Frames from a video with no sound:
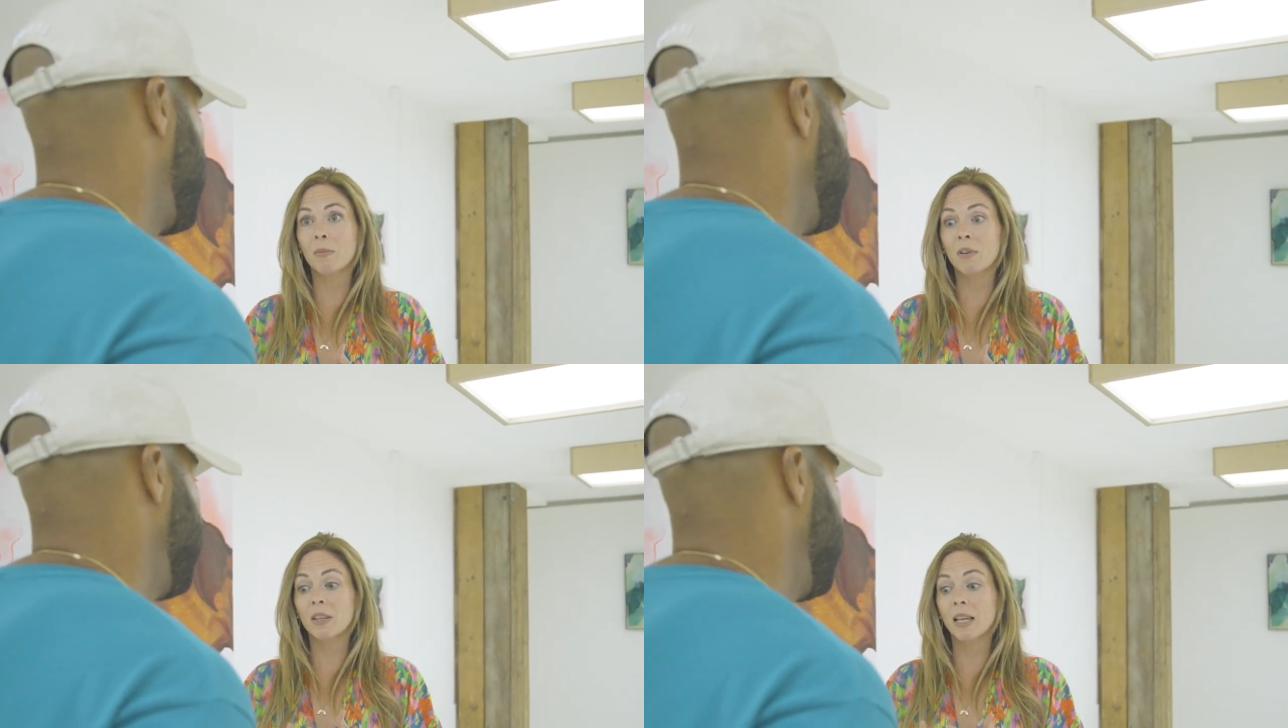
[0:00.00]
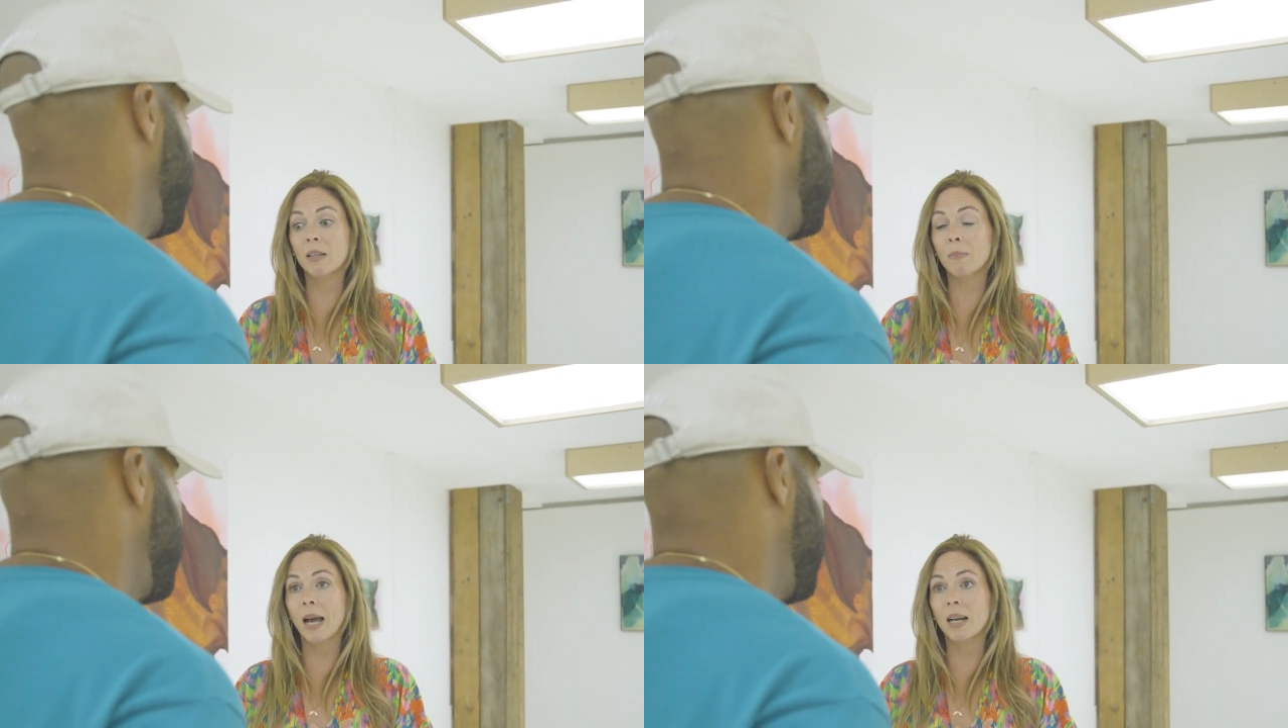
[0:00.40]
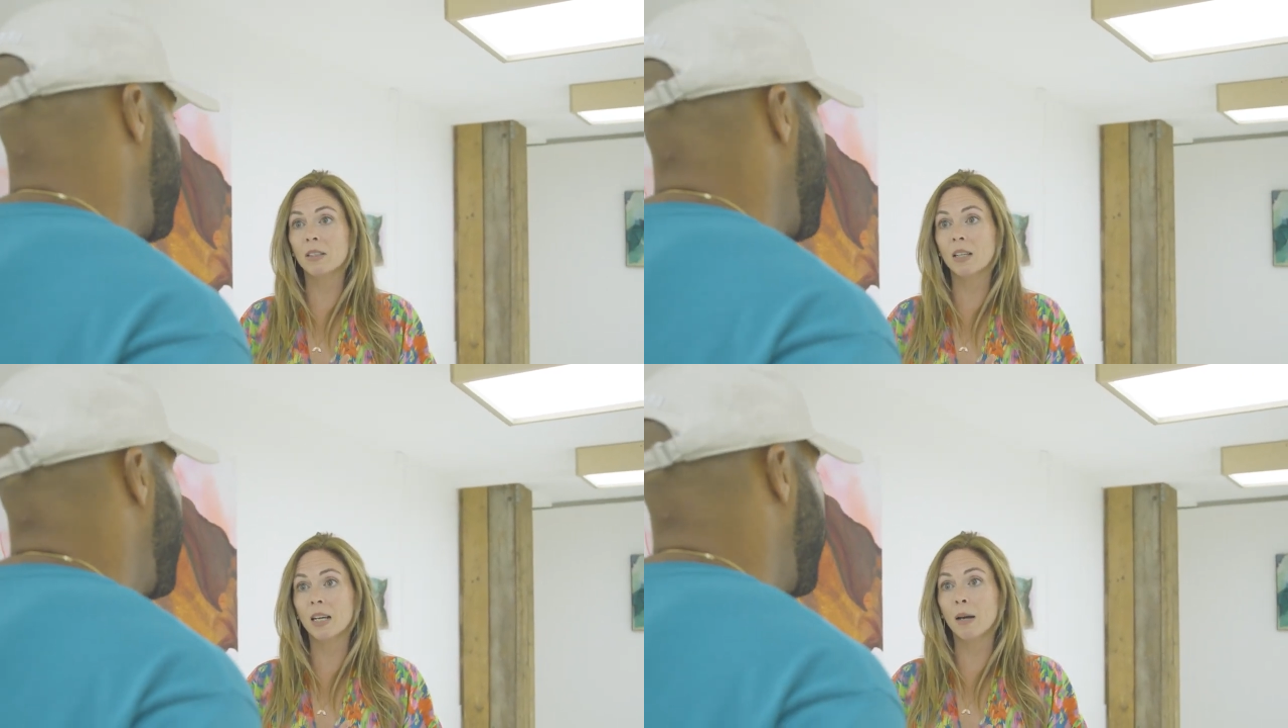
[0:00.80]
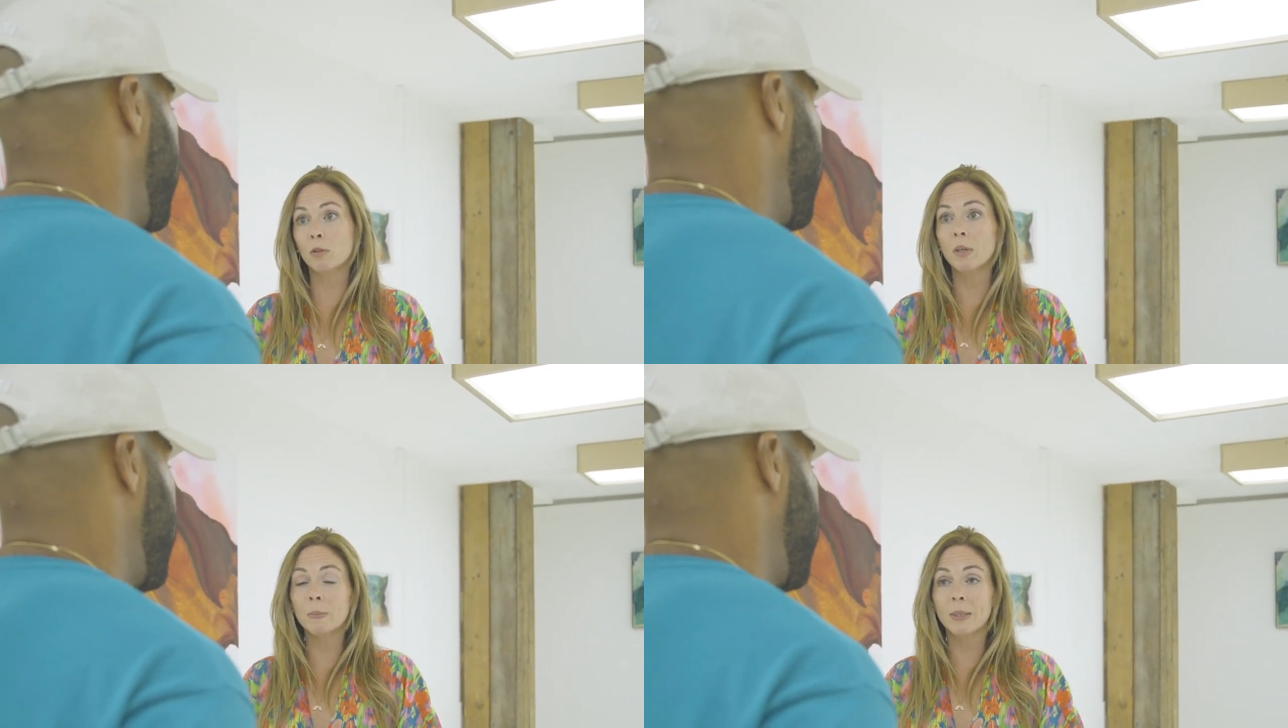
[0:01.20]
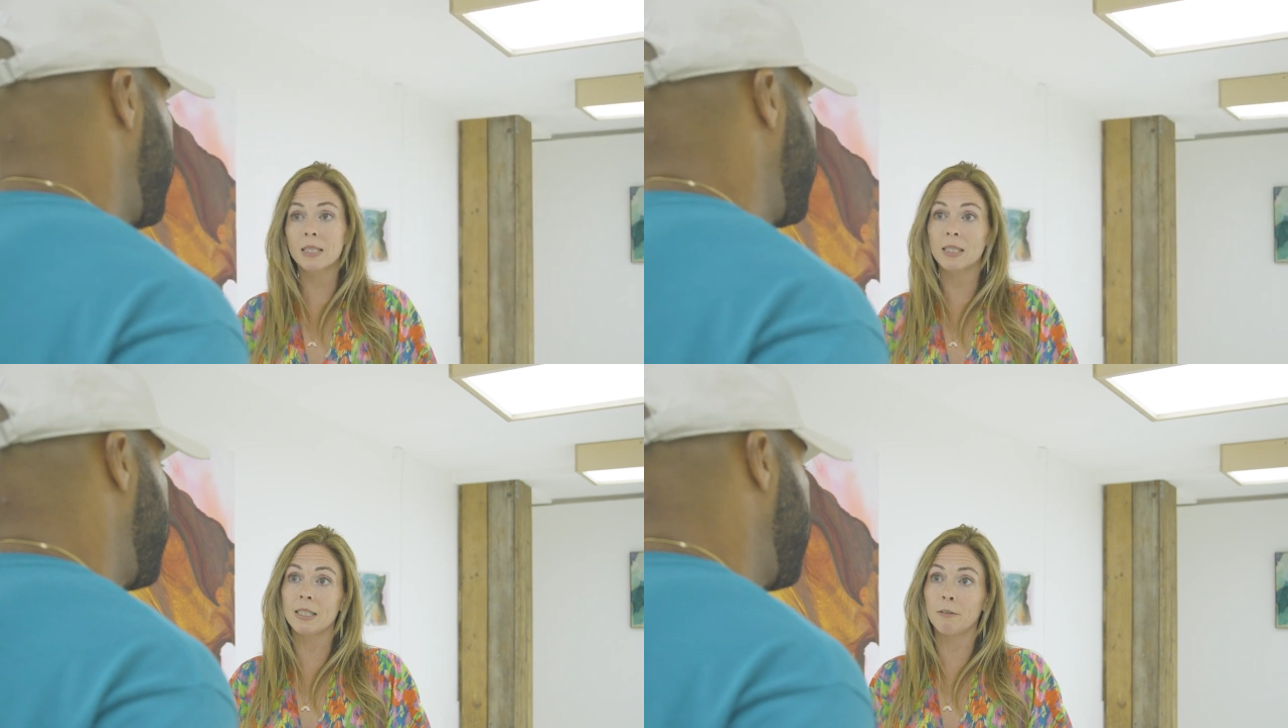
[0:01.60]
you know, then the buyers like come to us, but
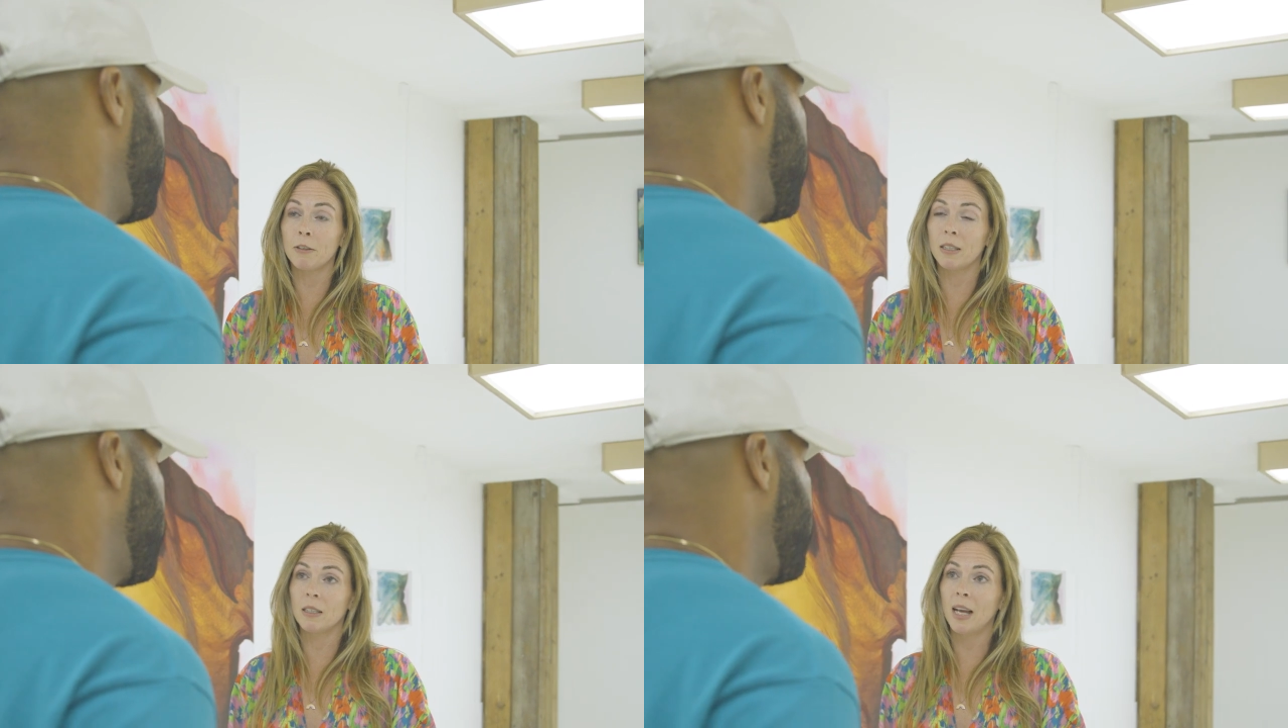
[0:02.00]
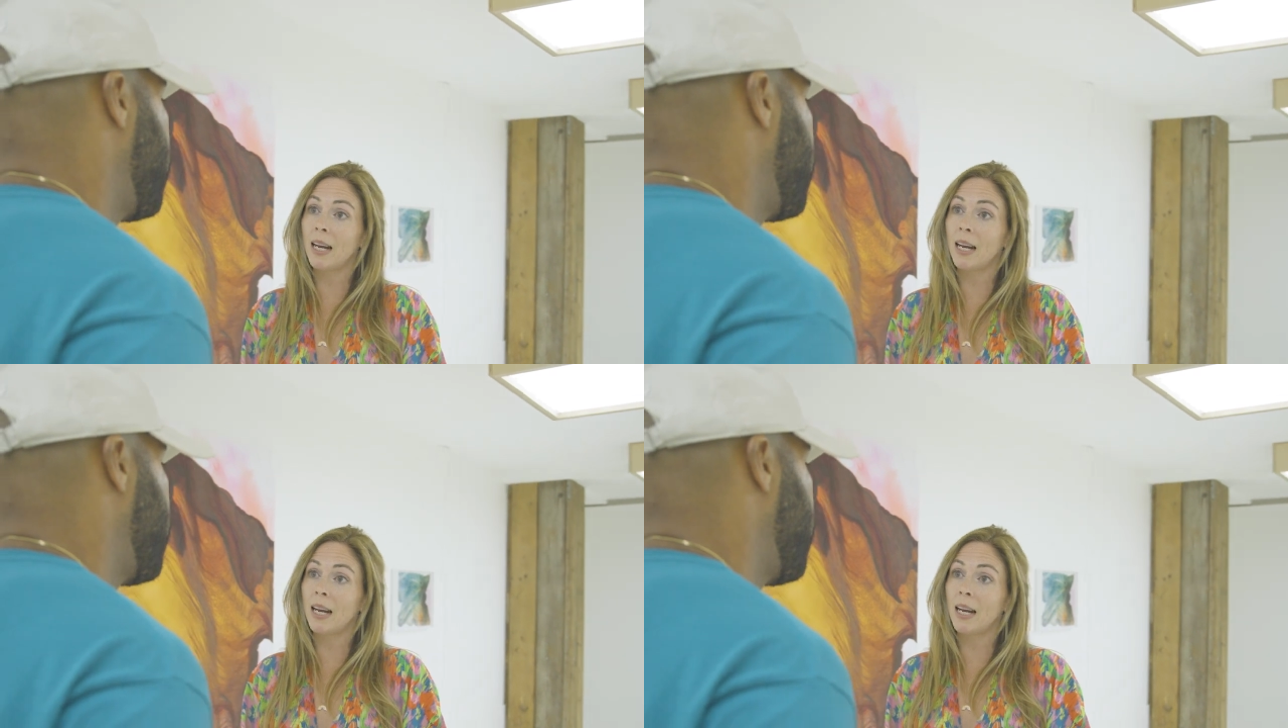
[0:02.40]
it's a different,